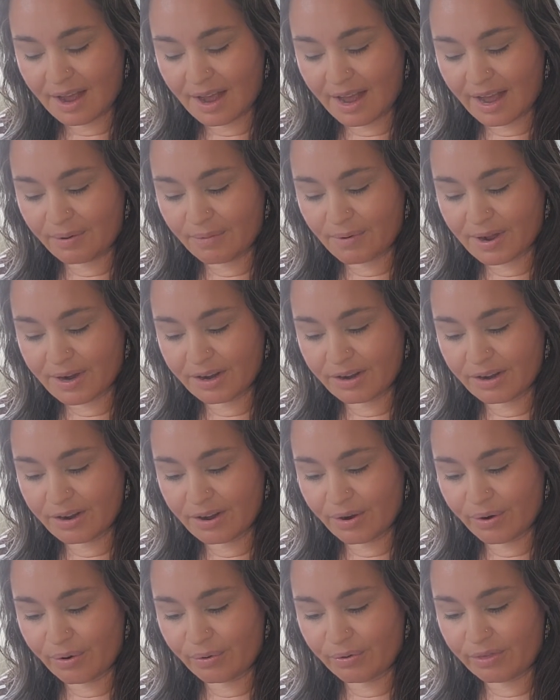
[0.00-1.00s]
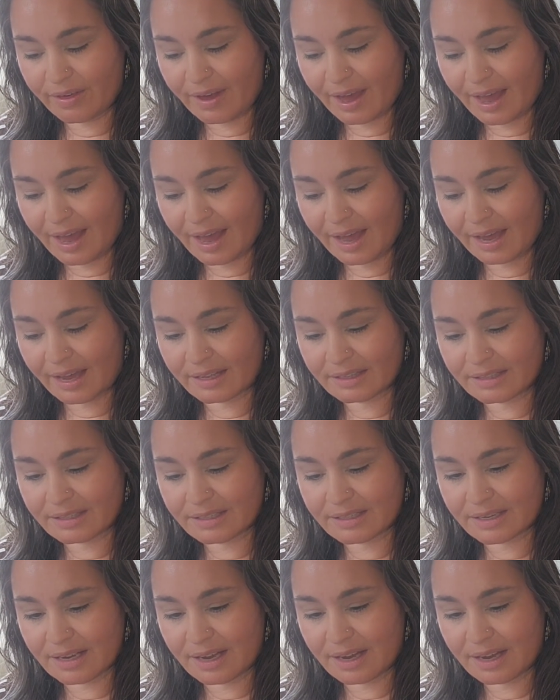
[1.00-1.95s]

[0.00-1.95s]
I want to know that